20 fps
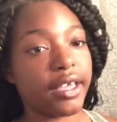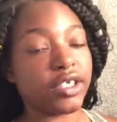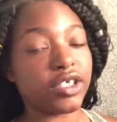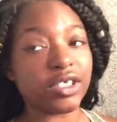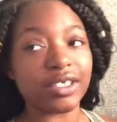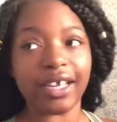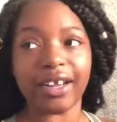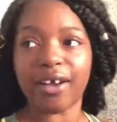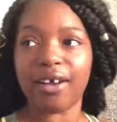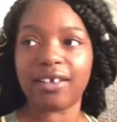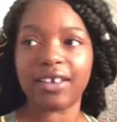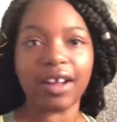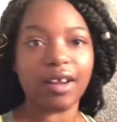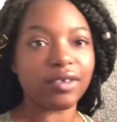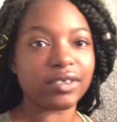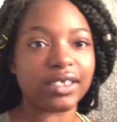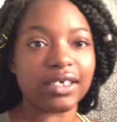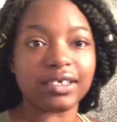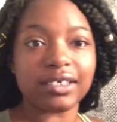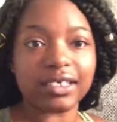She's like, oh, the
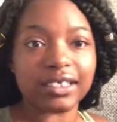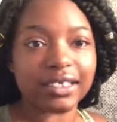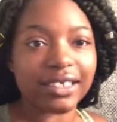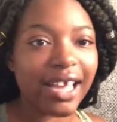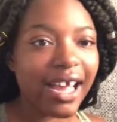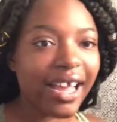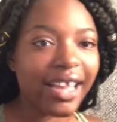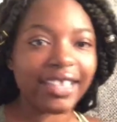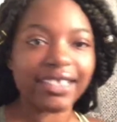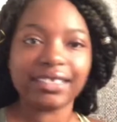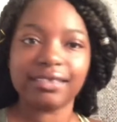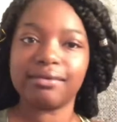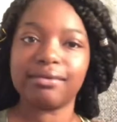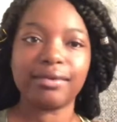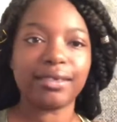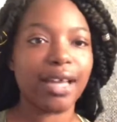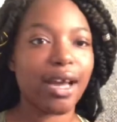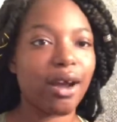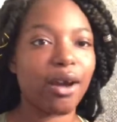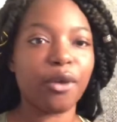hotels look nice.
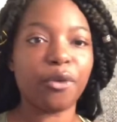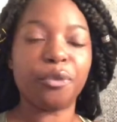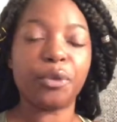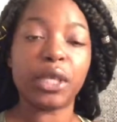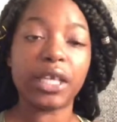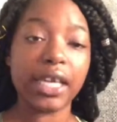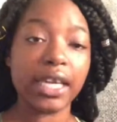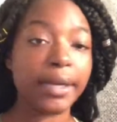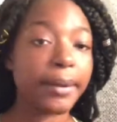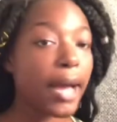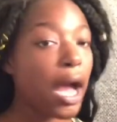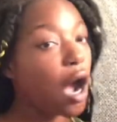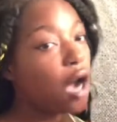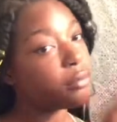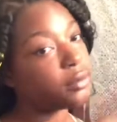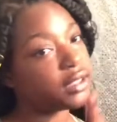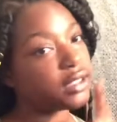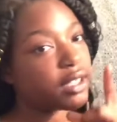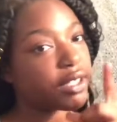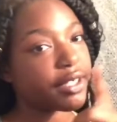You know, we get
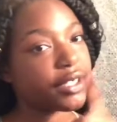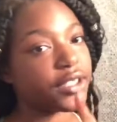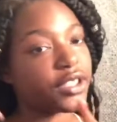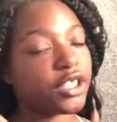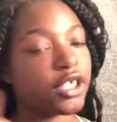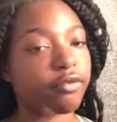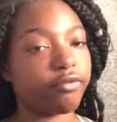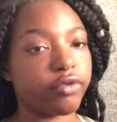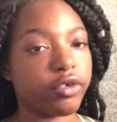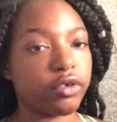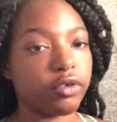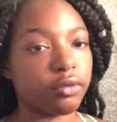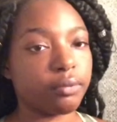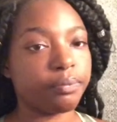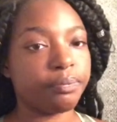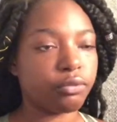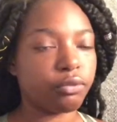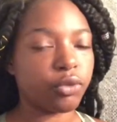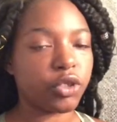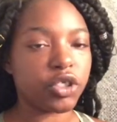upstairs to the room.
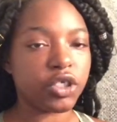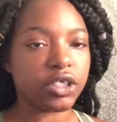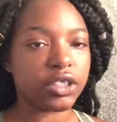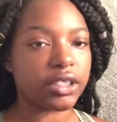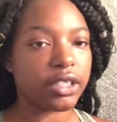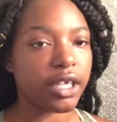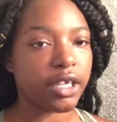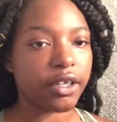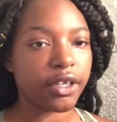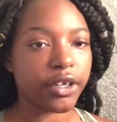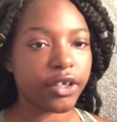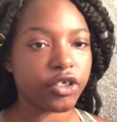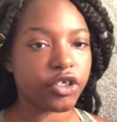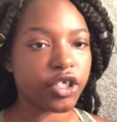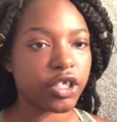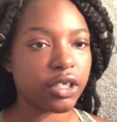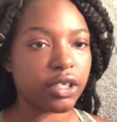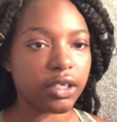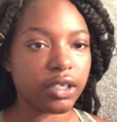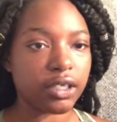We're just in there
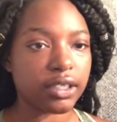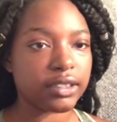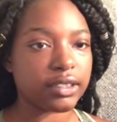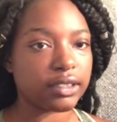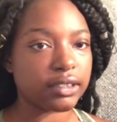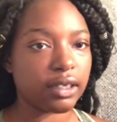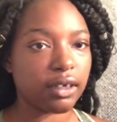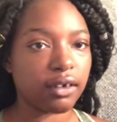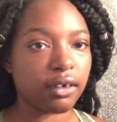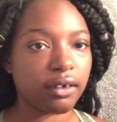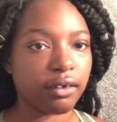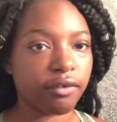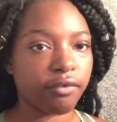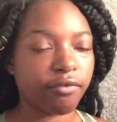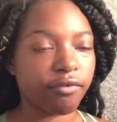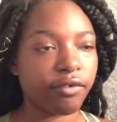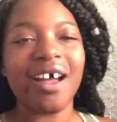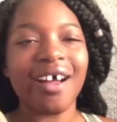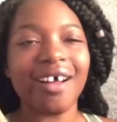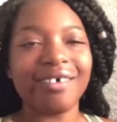chilling and stuff.
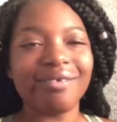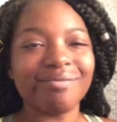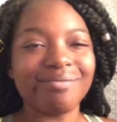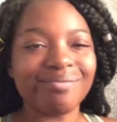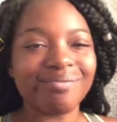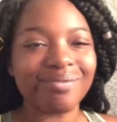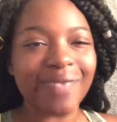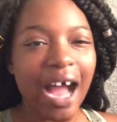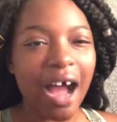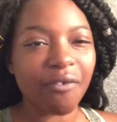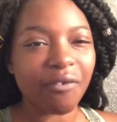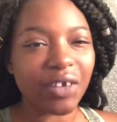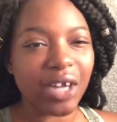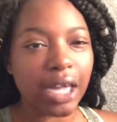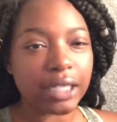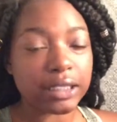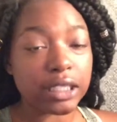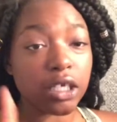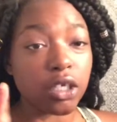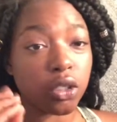I
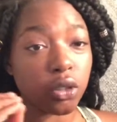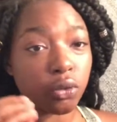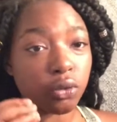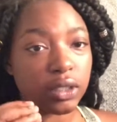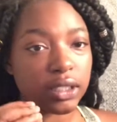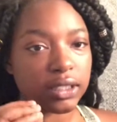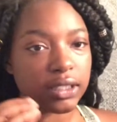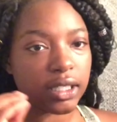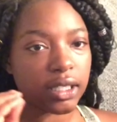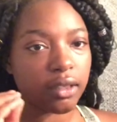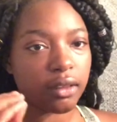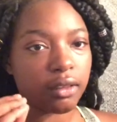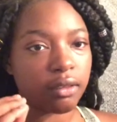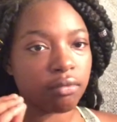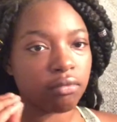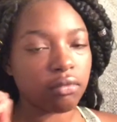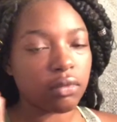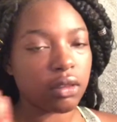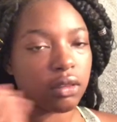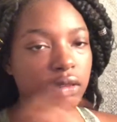forgot to include this
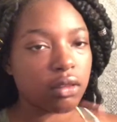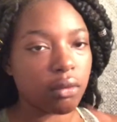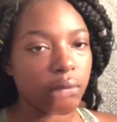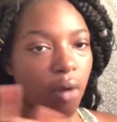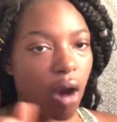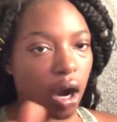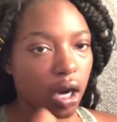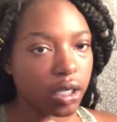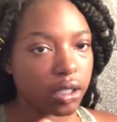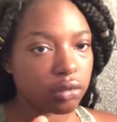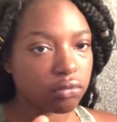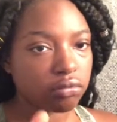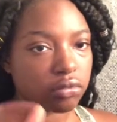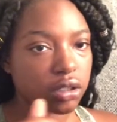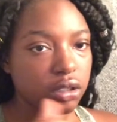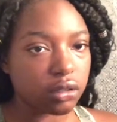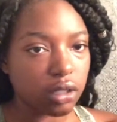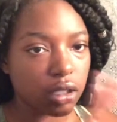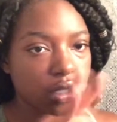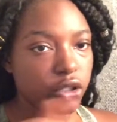in the part
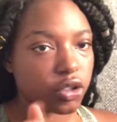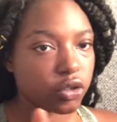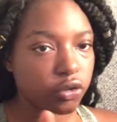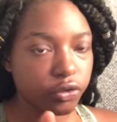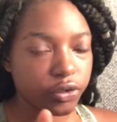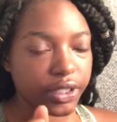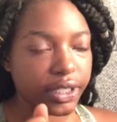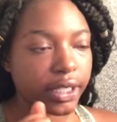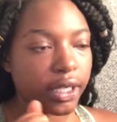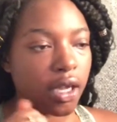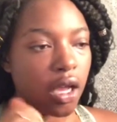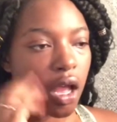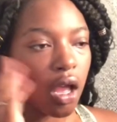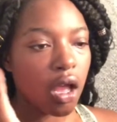of the story.